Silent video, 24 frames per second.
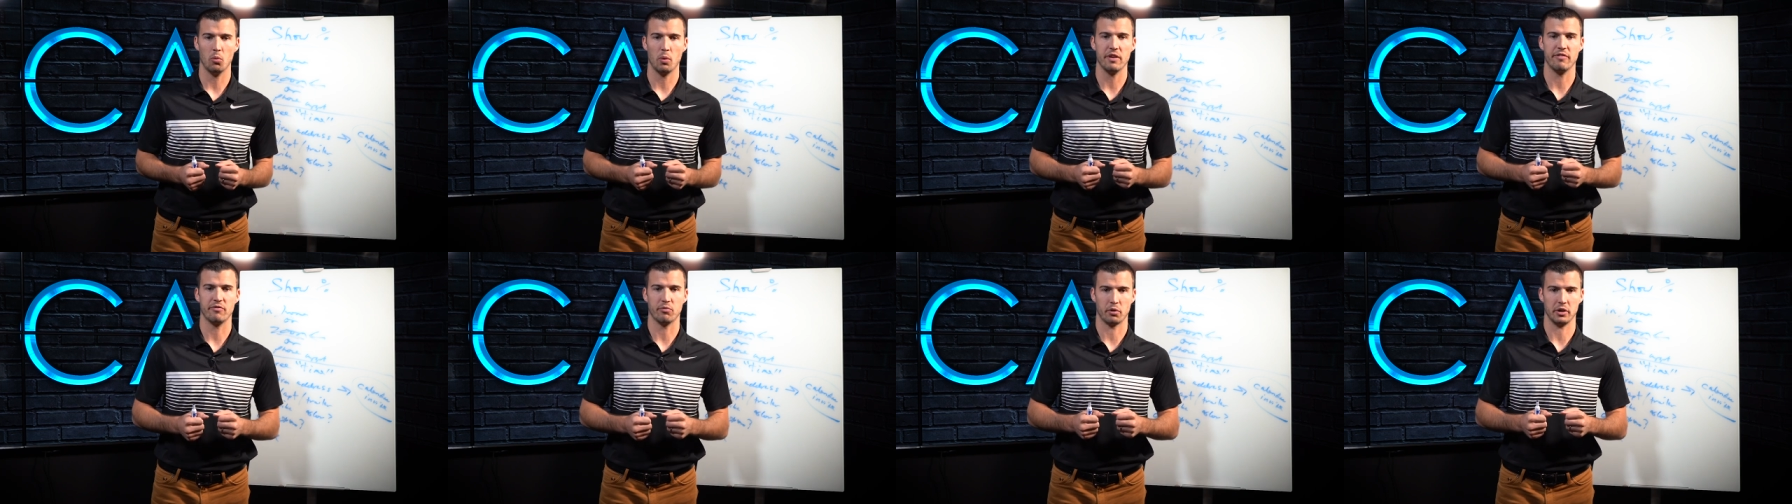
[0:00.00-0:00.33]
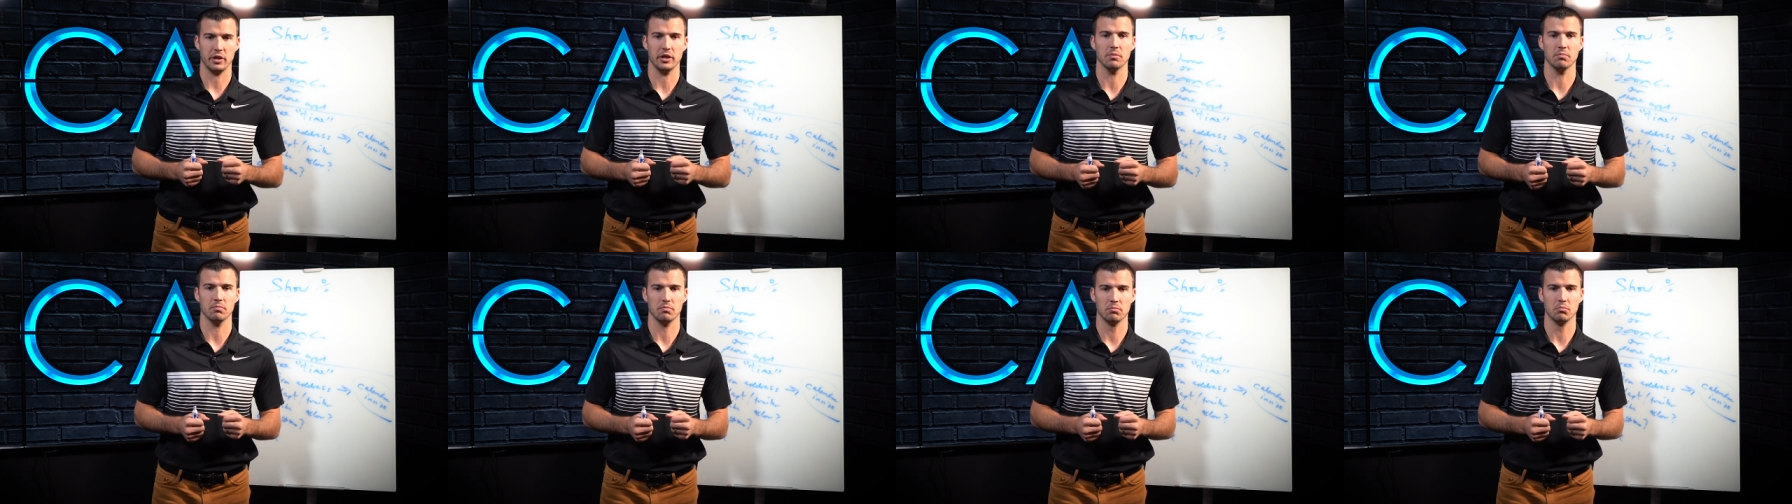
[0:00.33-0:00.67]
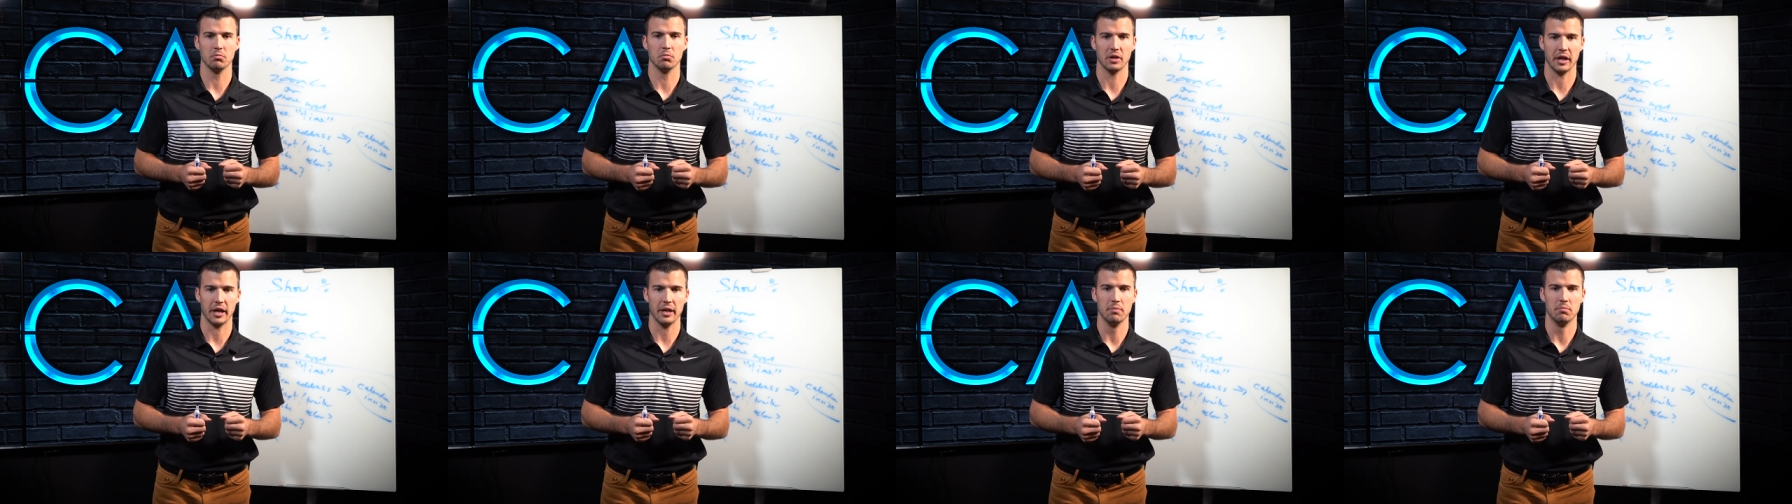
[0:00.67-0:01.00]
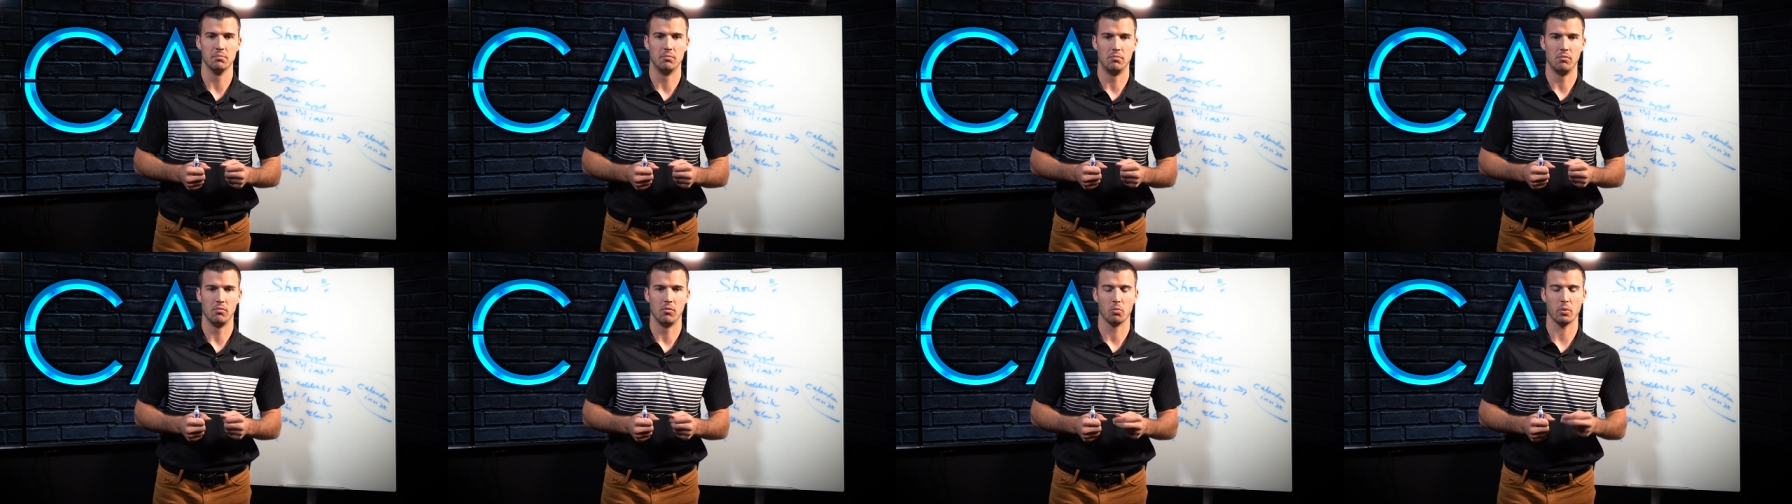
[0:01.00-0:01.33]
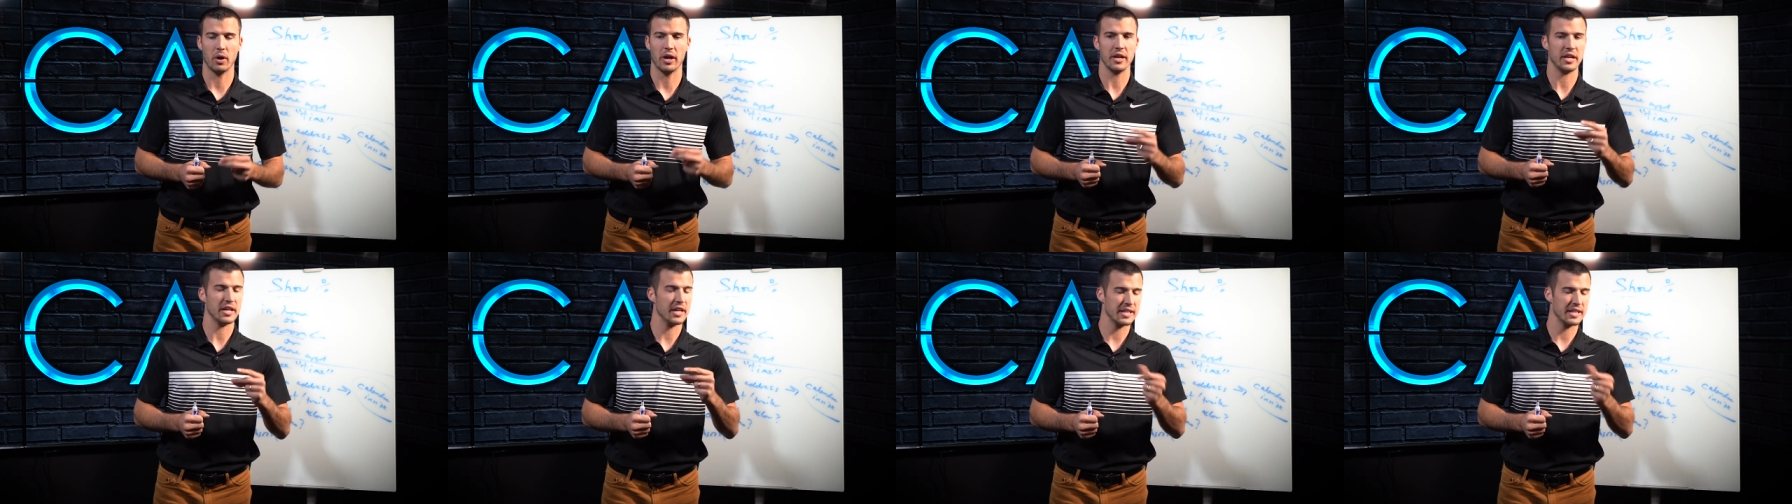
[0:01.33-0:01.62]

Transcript: I'll wait for you, okay? Right?